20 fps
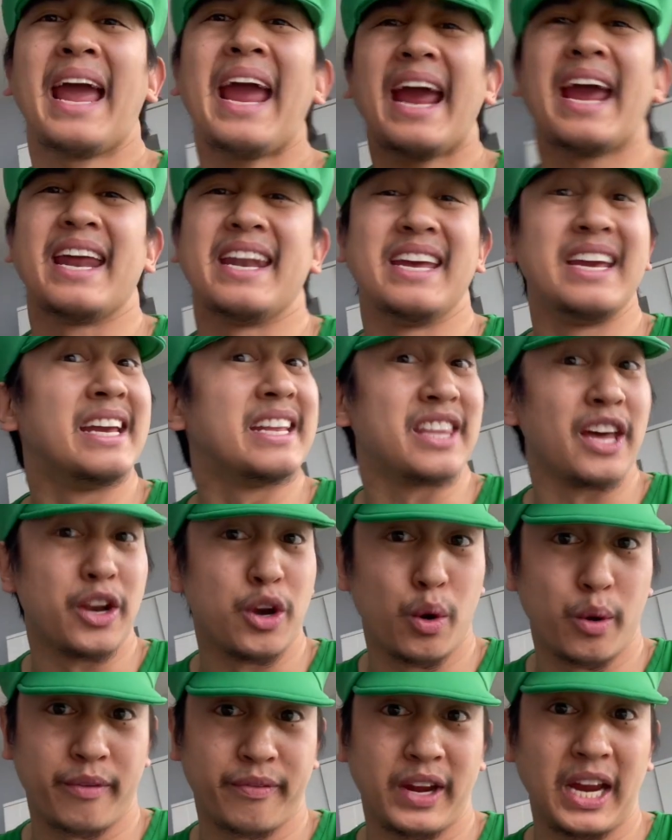and hit that
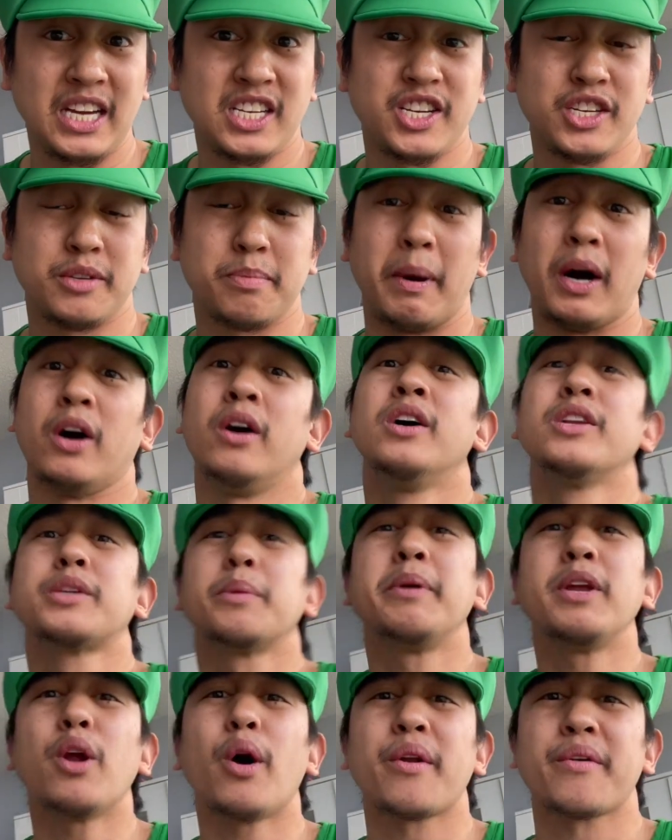notifications bell to
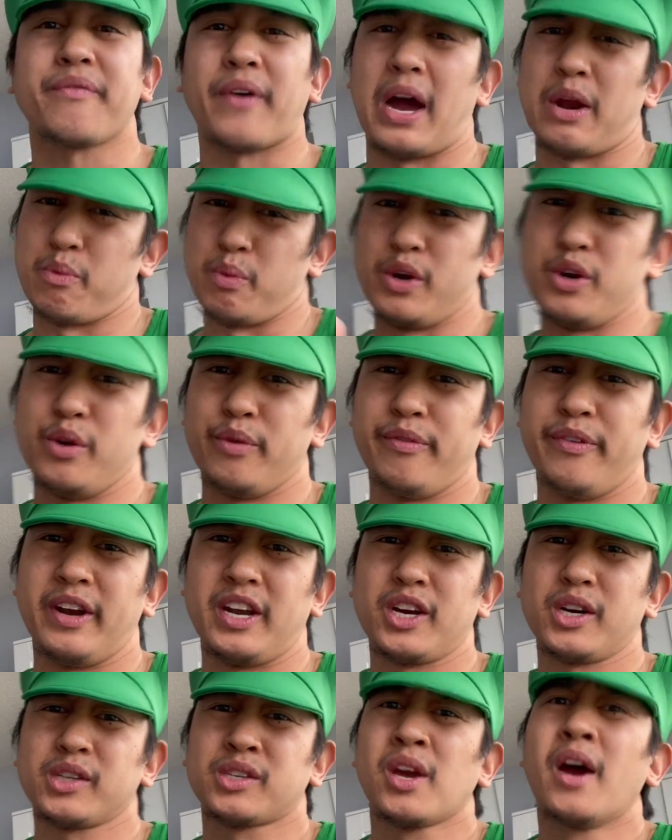be notified when new
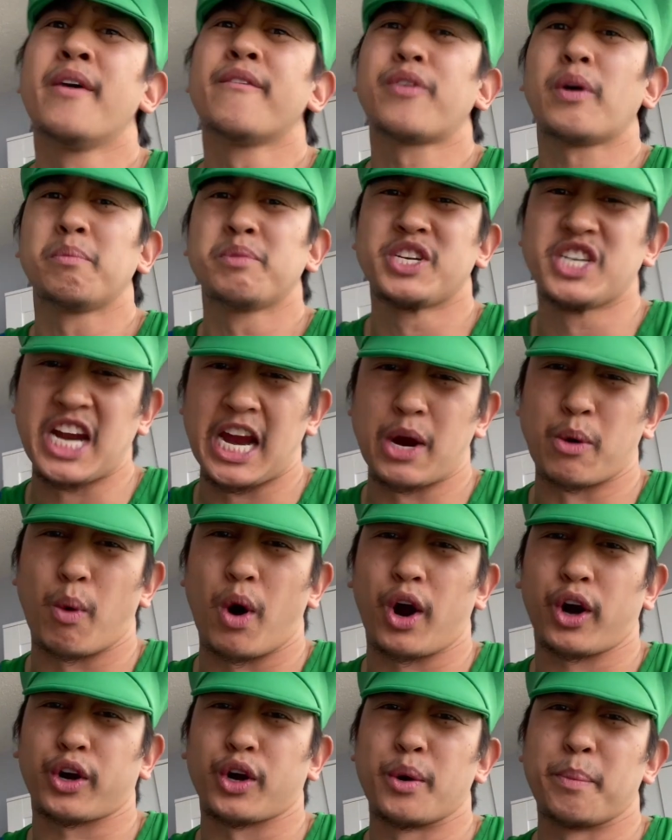videos from
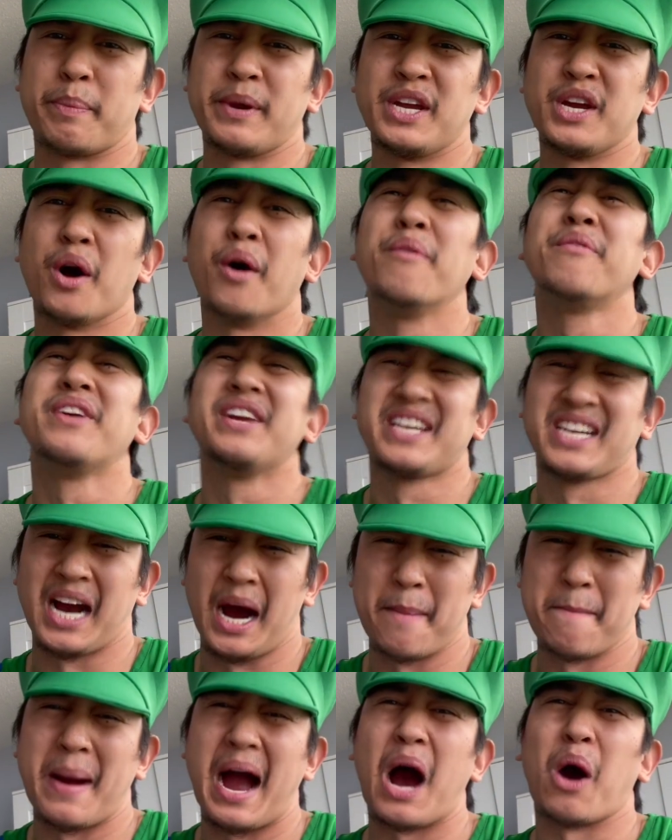Jaywalker POV
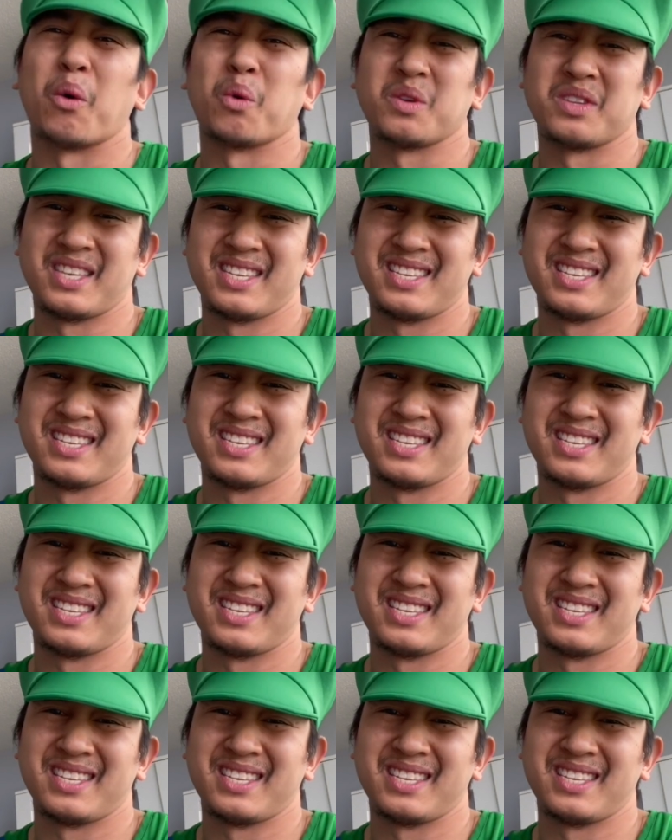come out.